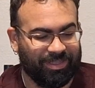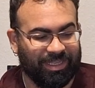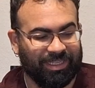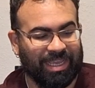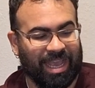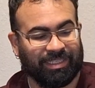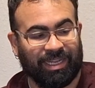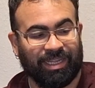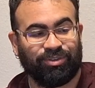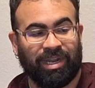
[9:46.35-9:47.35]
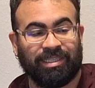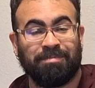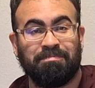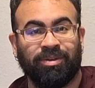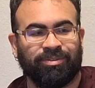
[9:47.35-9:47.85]
This has electrolytes
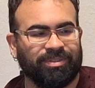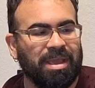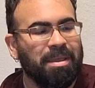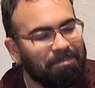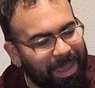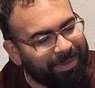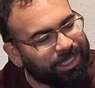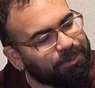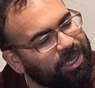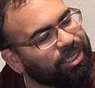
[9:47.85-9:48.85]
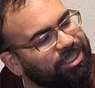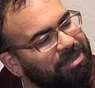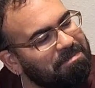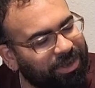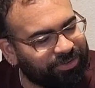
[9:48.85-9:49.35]
and minerals. Maybe it's because of the
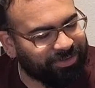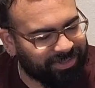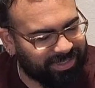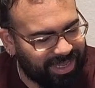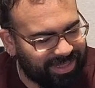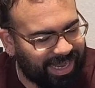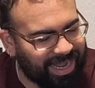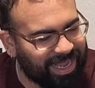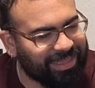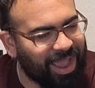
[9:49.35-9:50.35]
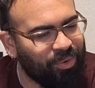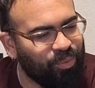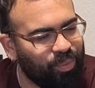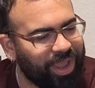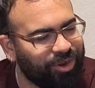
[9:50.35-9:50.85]
minerals that I get that
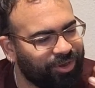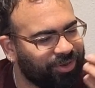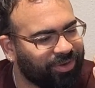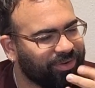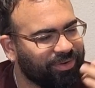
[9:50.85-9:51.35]
weird